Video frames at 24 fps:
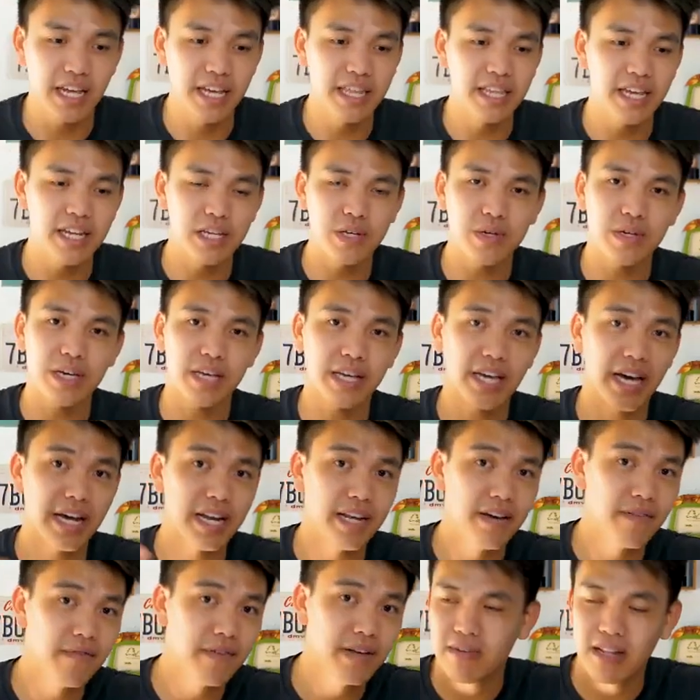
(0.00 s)
and then you can
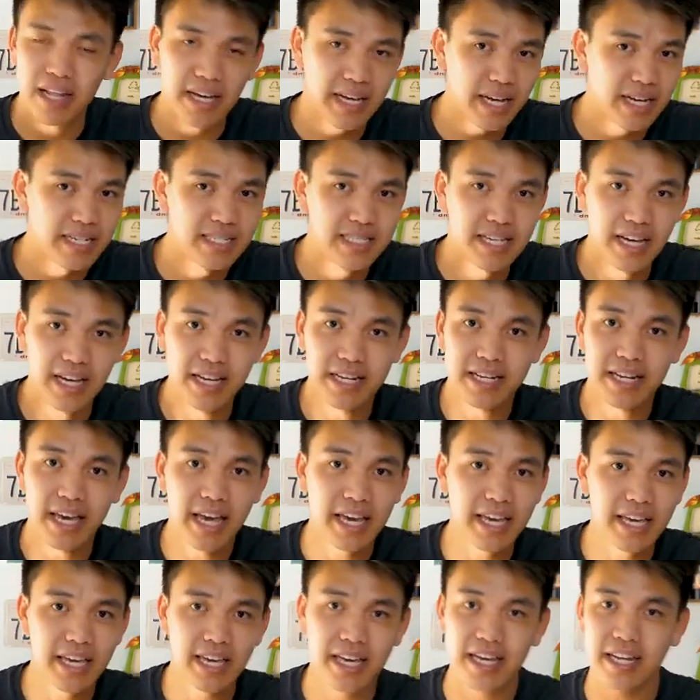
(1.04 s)
kind of, like I said,
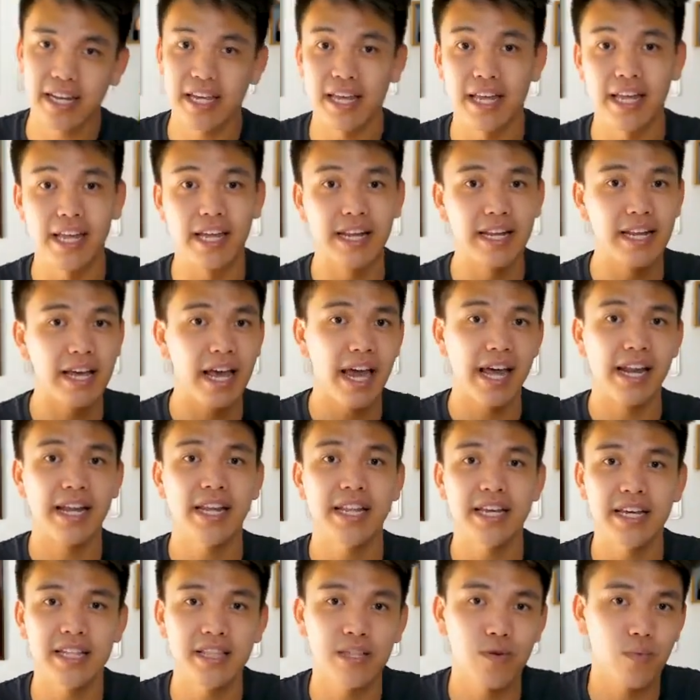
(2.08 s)
take it and
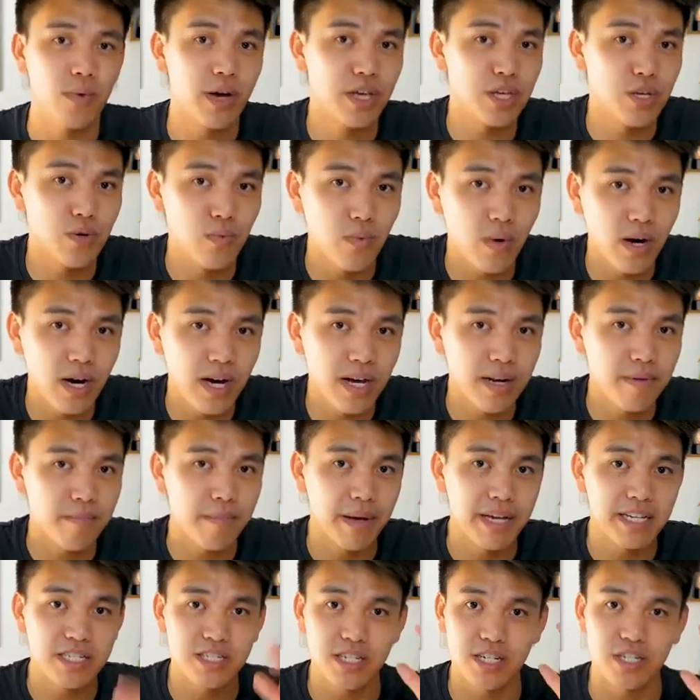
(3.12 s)
edit it the way you want
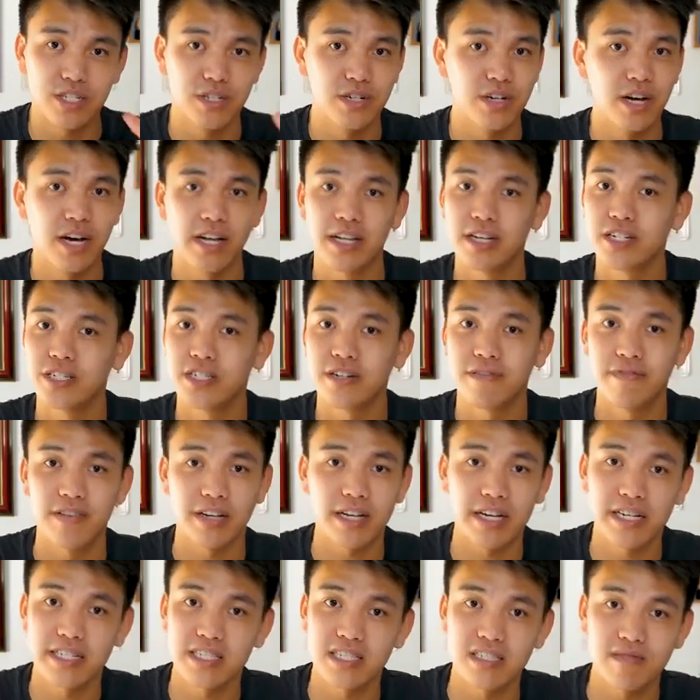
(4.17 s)
based on your knowledge of the
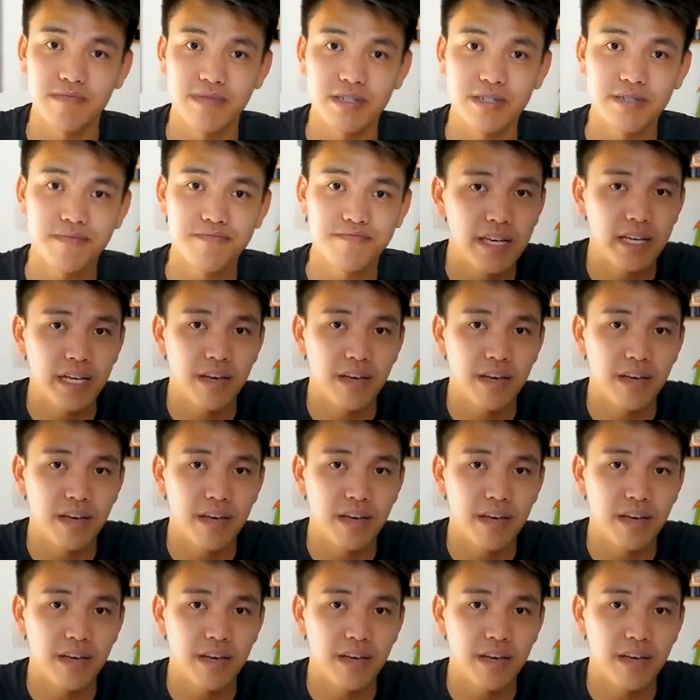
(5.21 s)
customer.